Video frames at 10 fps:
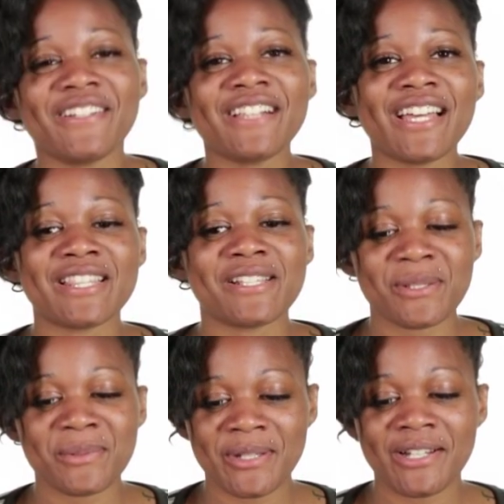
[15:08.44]
feel like
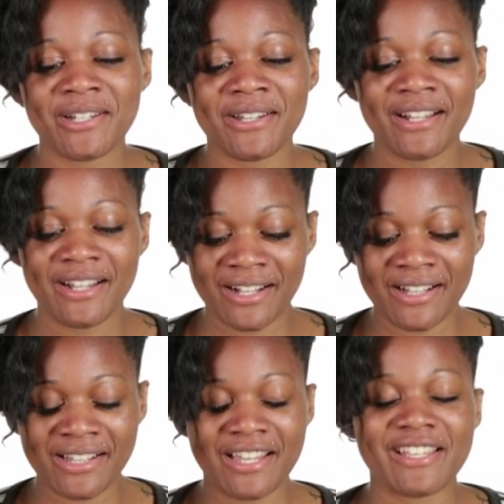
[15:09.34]
this will be a good
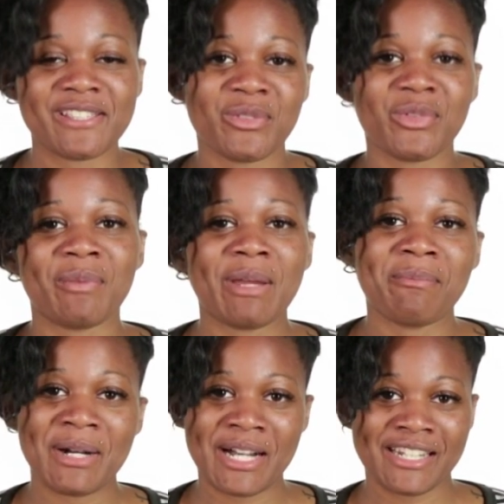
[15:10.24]
cleanse for my
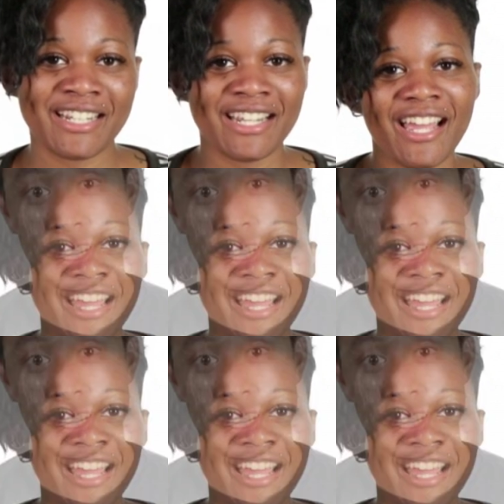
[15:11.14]
body.